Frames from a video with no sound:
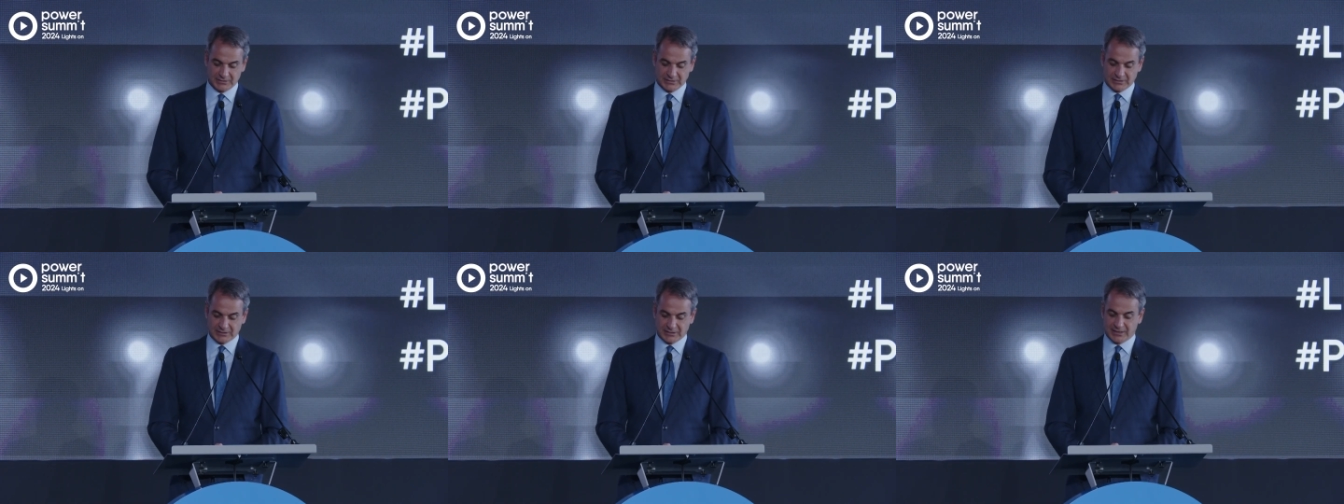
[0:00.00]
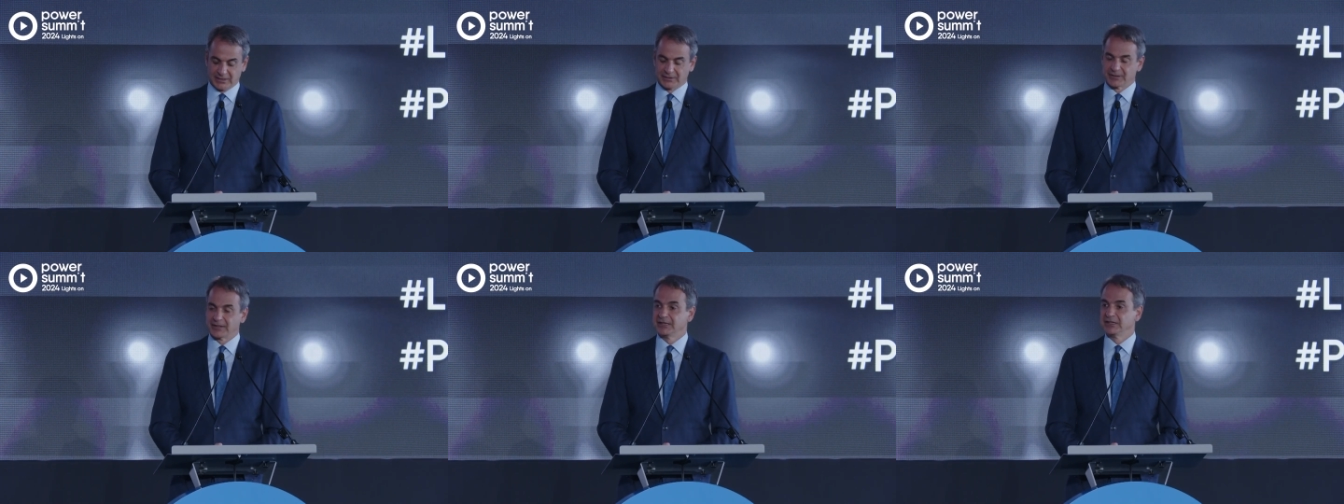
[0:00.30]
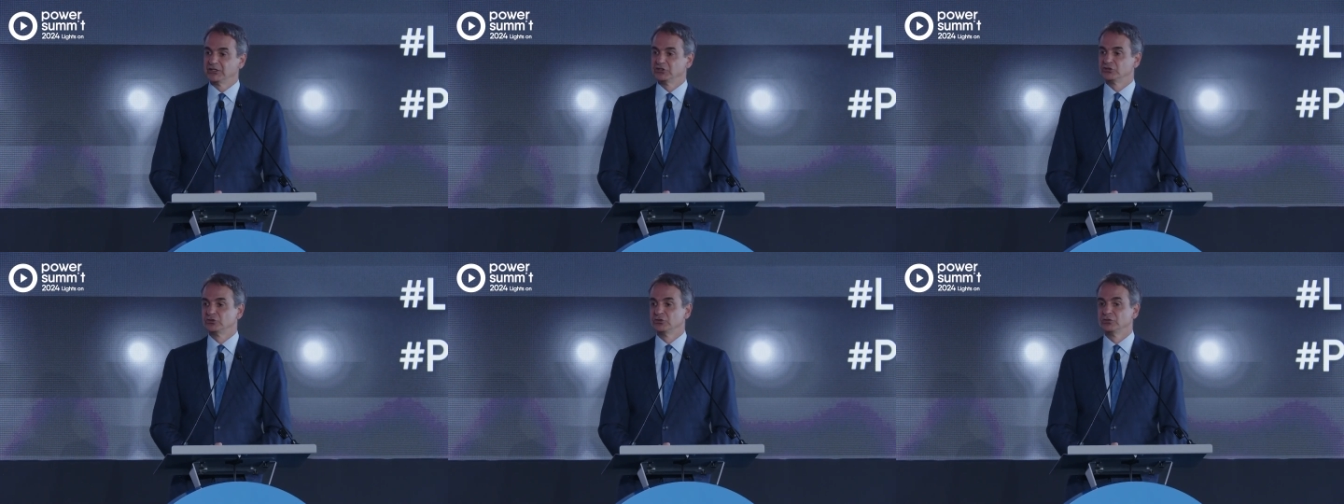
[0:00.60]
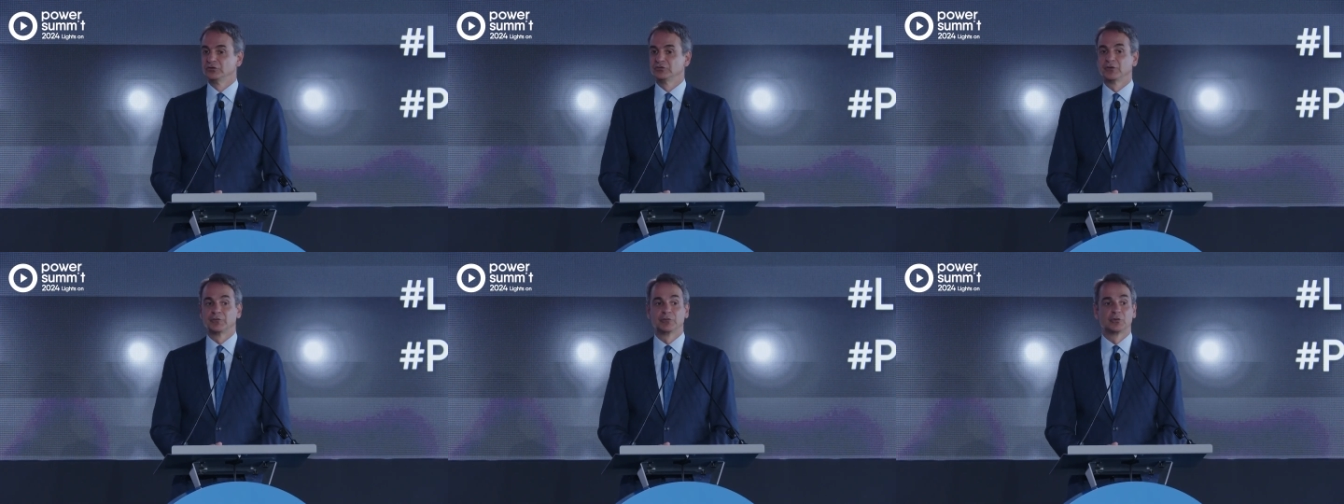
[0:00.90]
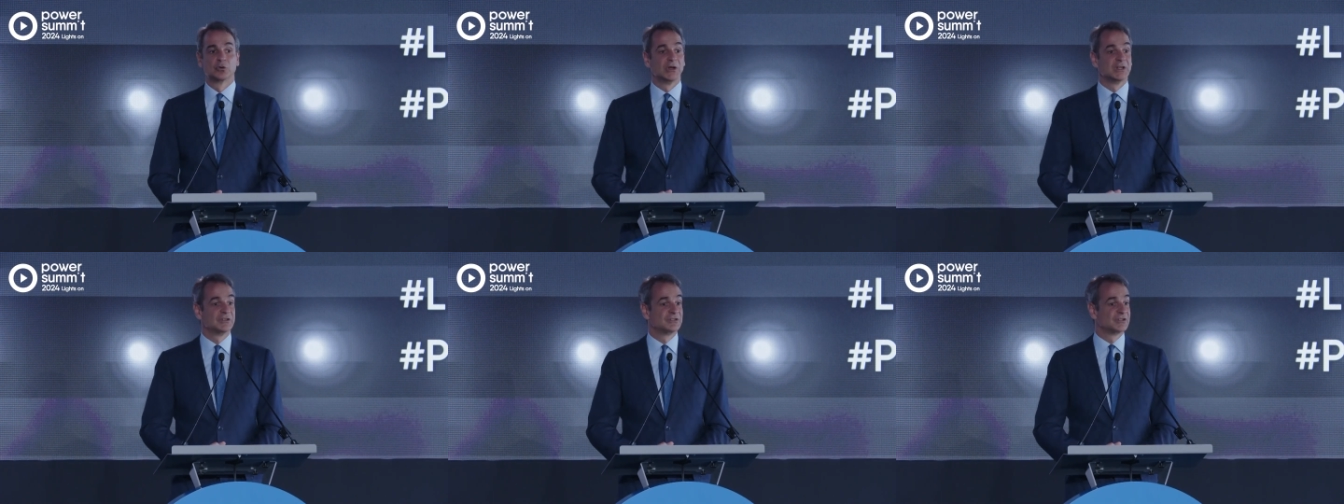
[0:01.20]
the issues of
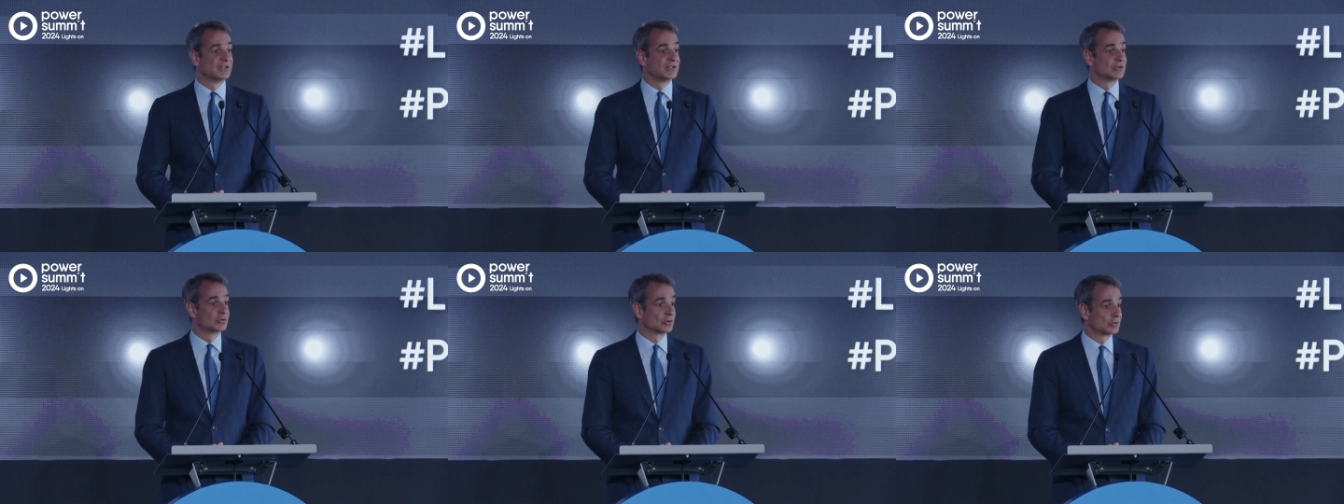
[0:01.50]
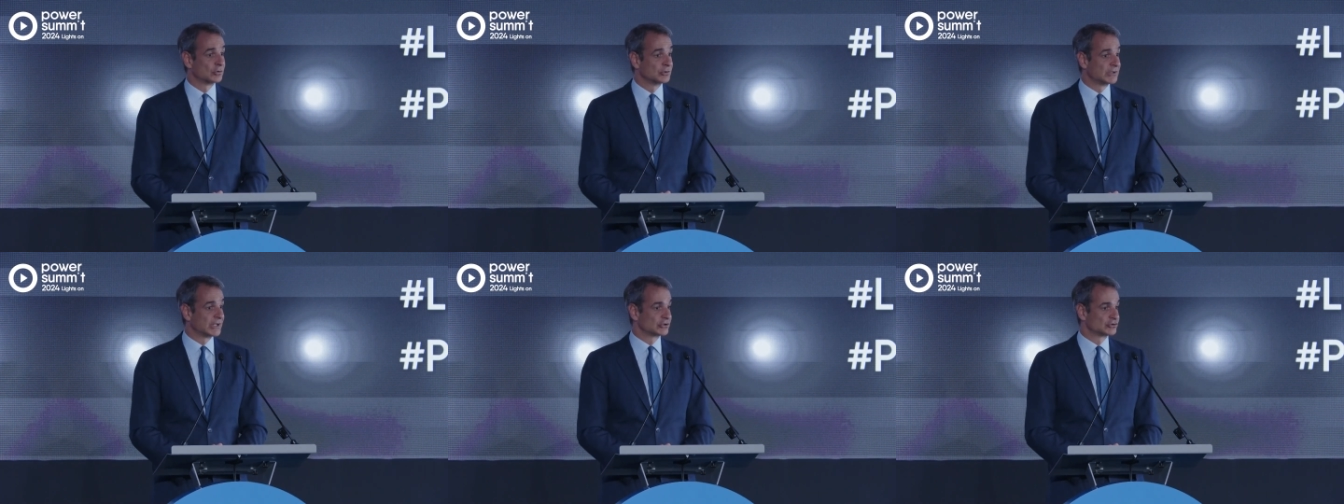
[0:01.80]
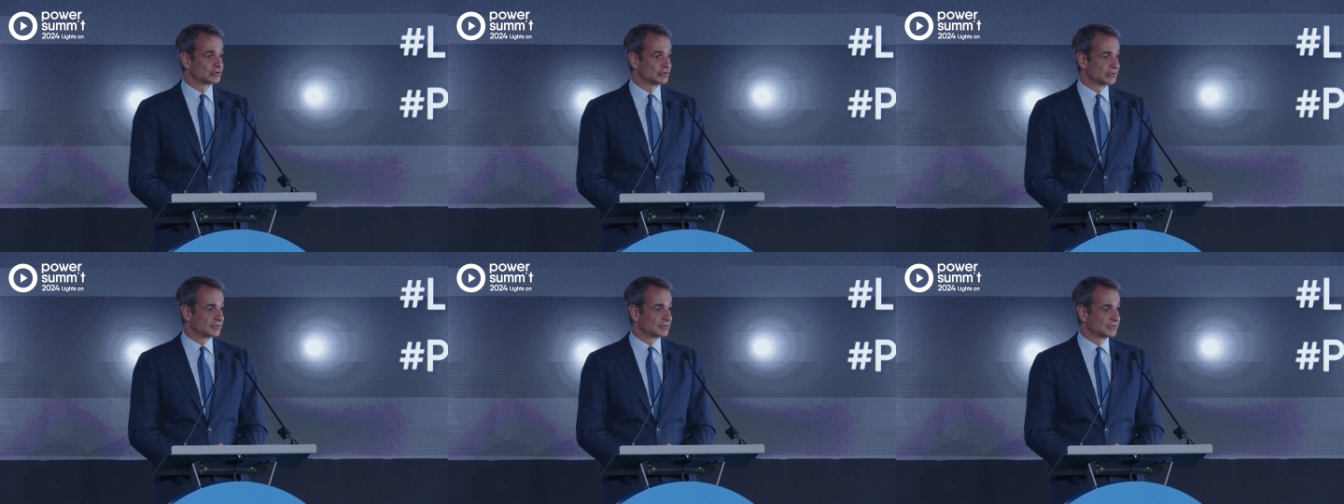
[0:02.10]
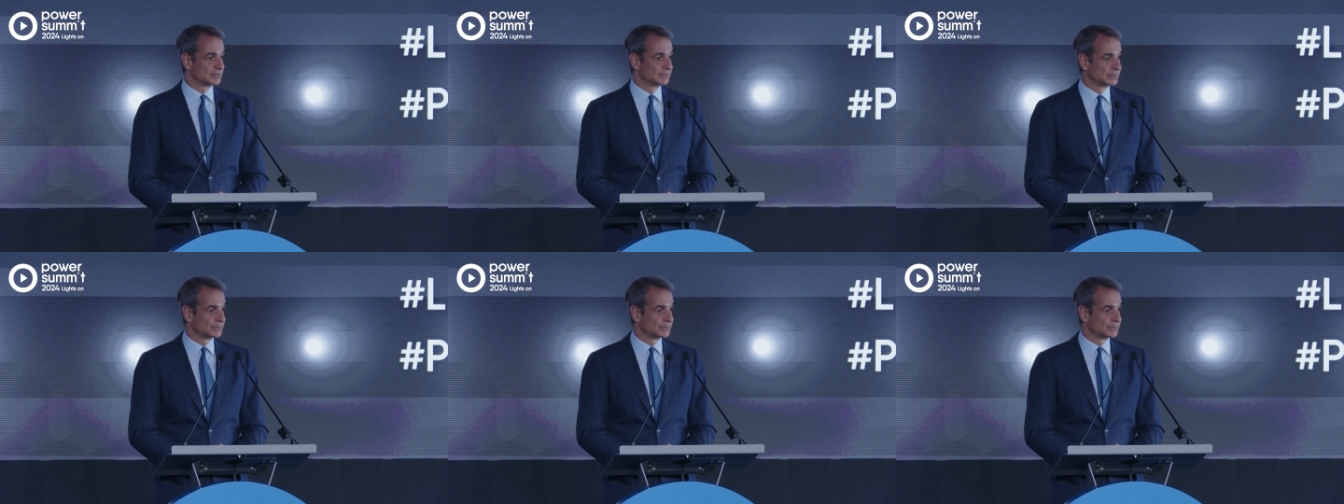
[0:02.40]
grids and interconnections